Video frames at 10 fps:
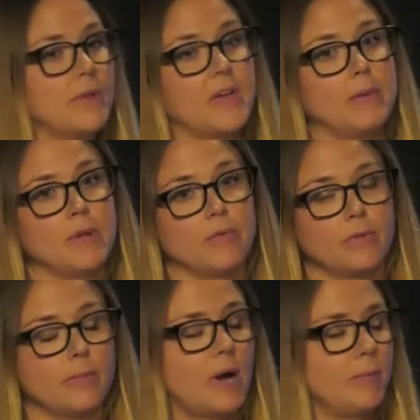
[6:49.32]
that meant for
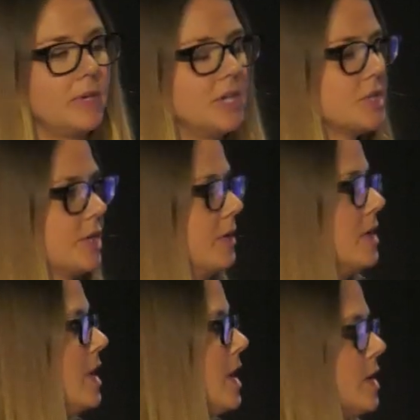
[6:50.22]
the population.
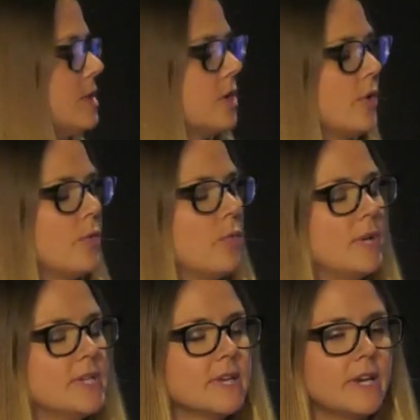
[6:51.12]
So
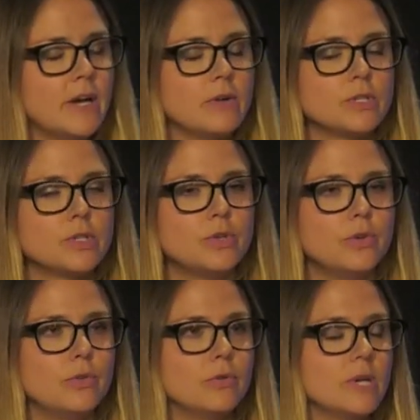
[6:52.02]
we set out
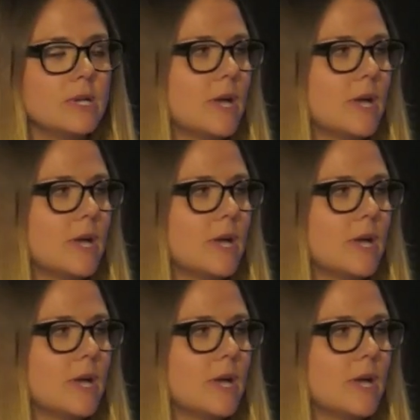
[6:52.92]
to